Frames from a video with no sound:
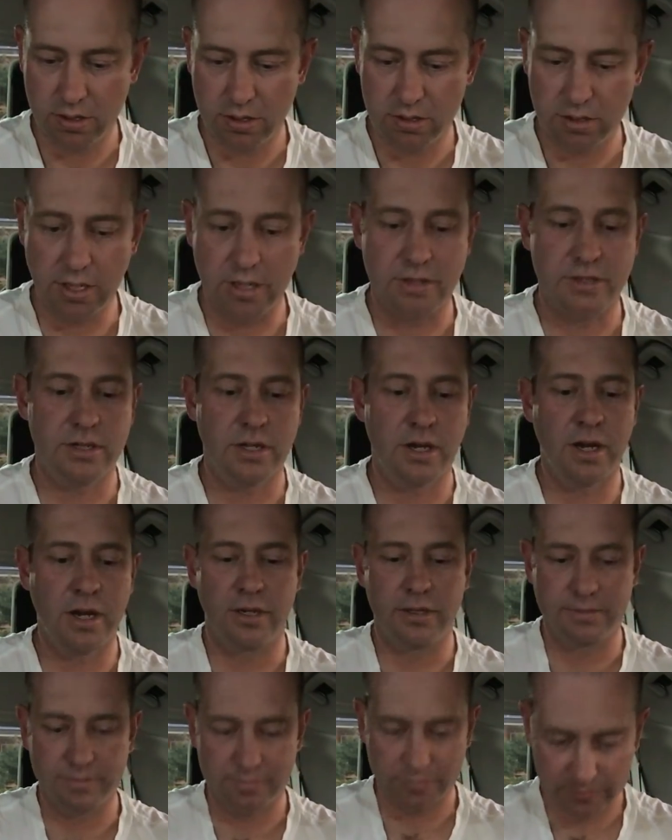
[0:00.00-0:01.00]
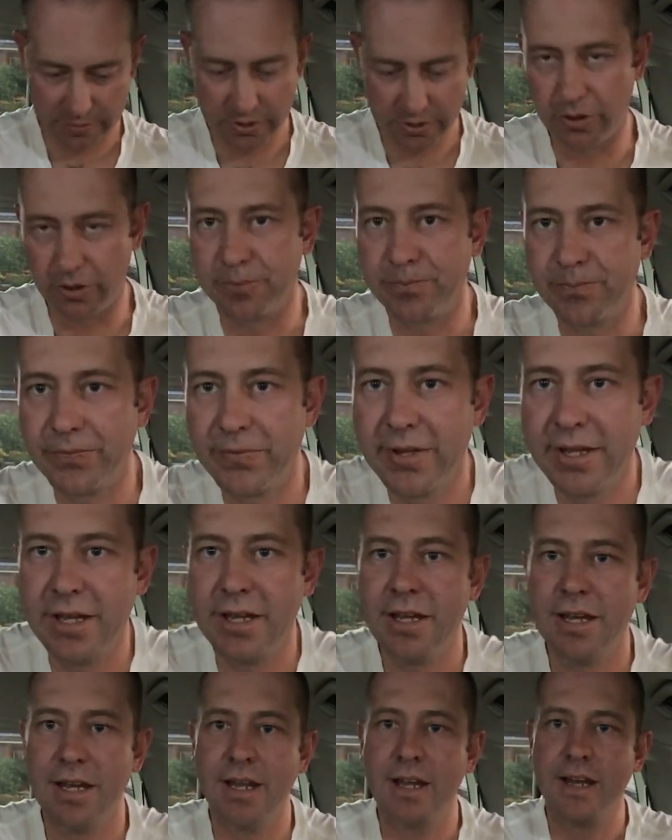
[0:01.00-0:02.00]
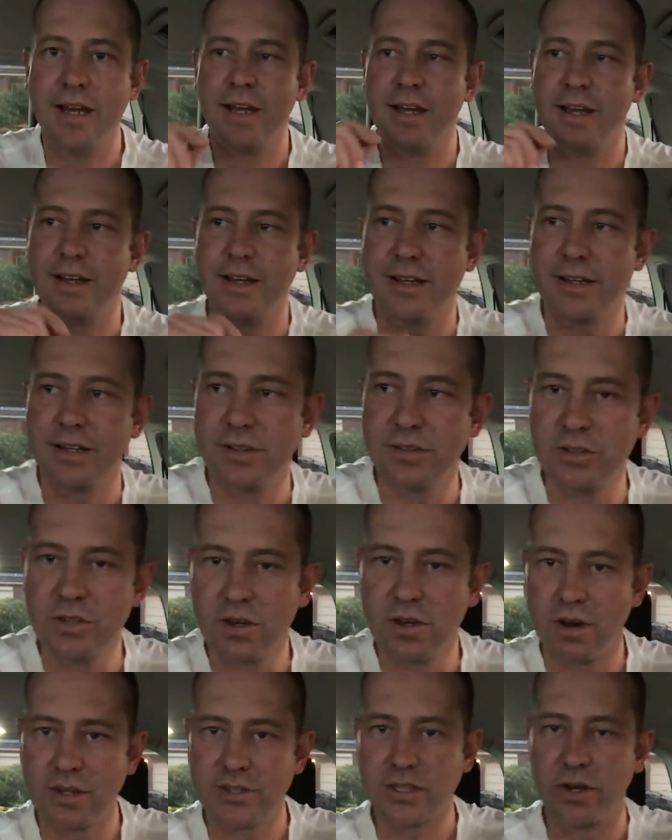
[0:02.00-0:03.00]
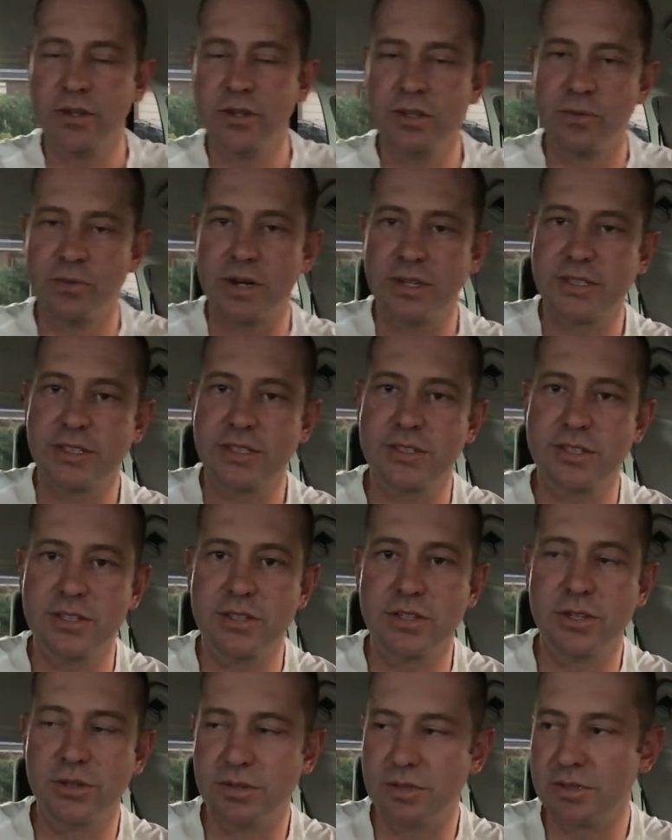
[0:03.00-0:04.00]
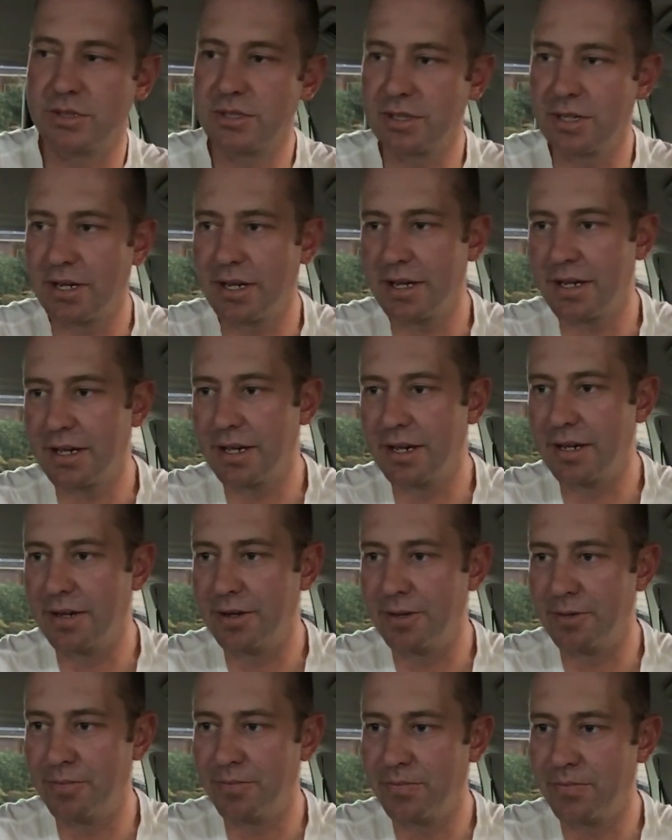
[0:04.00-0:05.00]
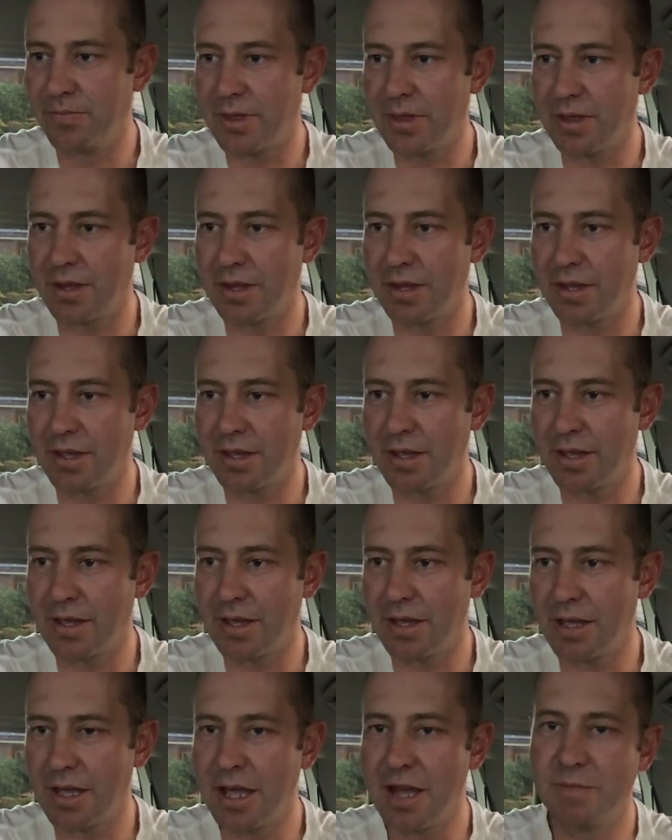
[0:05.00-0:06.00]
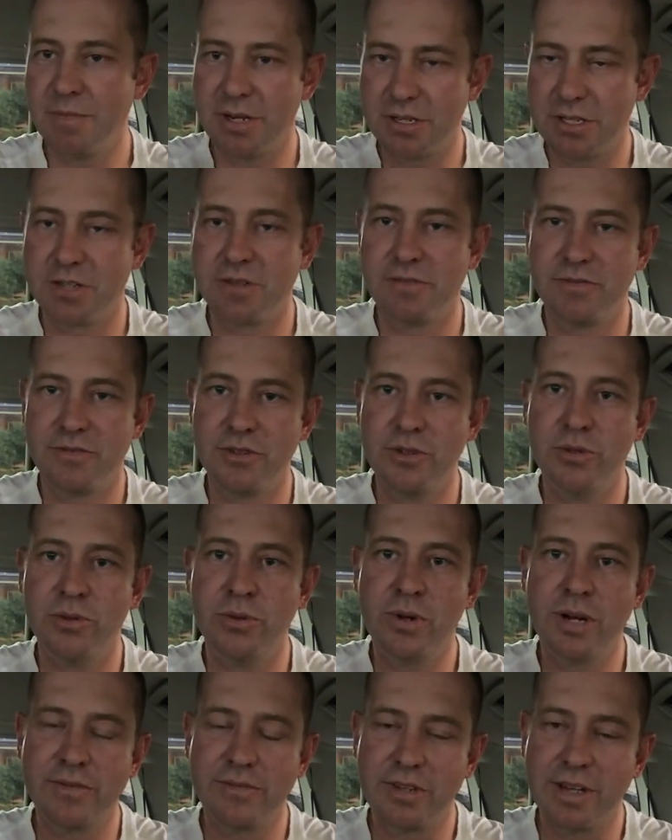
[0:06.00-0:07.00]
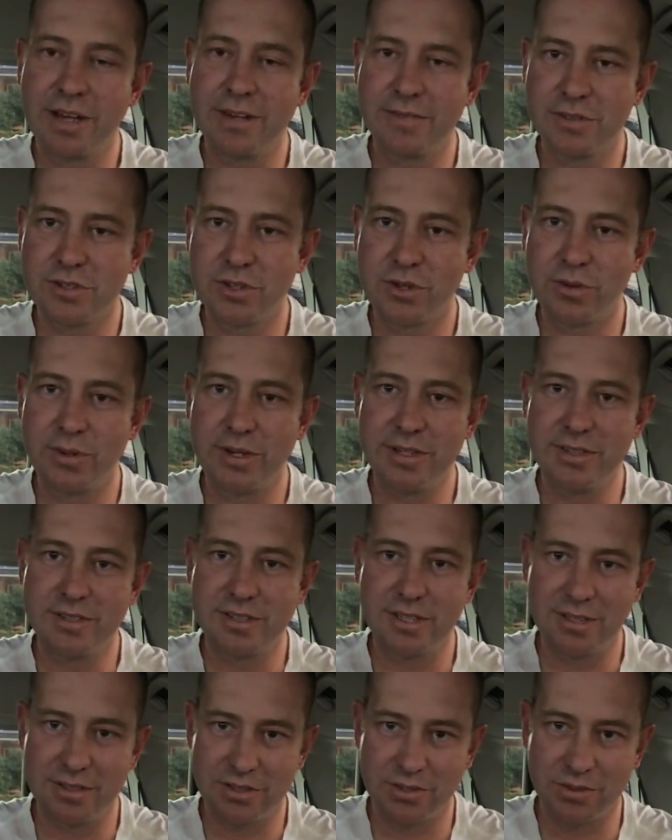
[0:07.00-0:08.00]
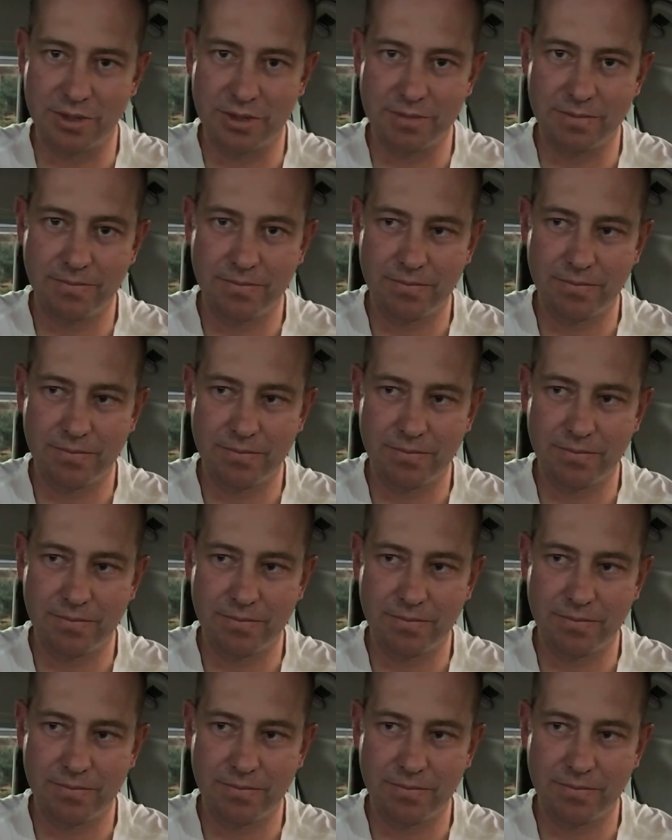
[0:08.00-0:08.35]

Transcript: Yes, so you guys that own the Y62s, how much fuel have you ever squeezed into it?